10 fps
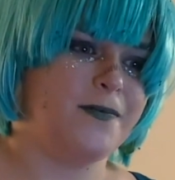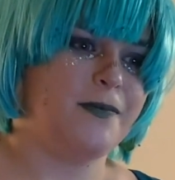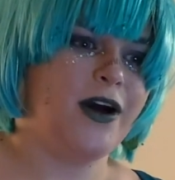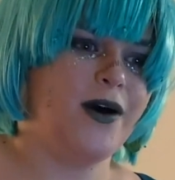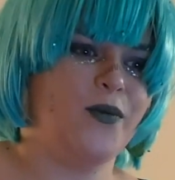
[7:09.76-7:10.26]

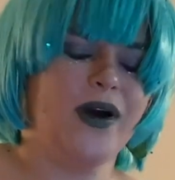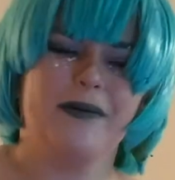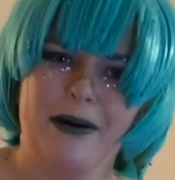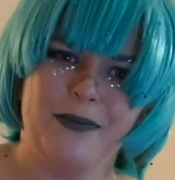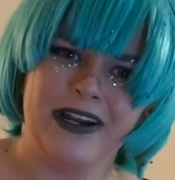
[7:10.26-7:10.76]
but what
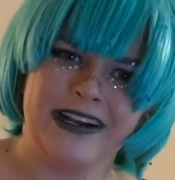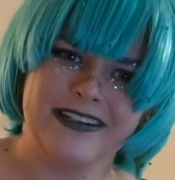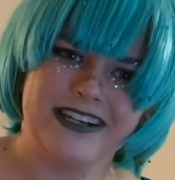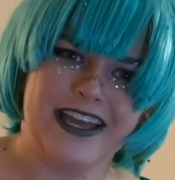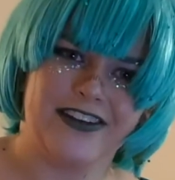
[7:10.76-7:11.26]
about
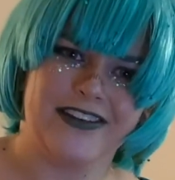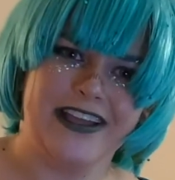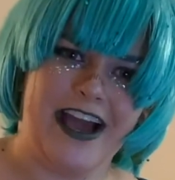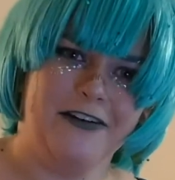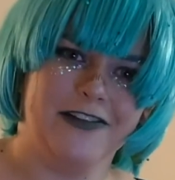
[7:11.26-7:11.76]
putting together
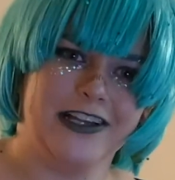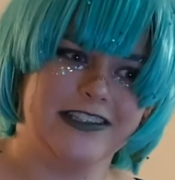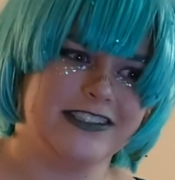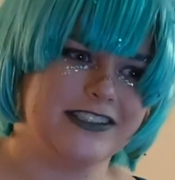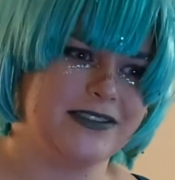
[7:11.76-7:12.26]
the
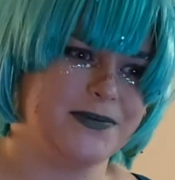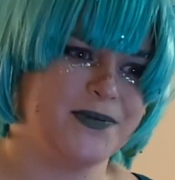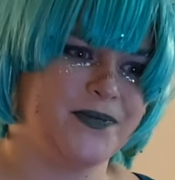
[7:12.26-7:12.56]
outfits?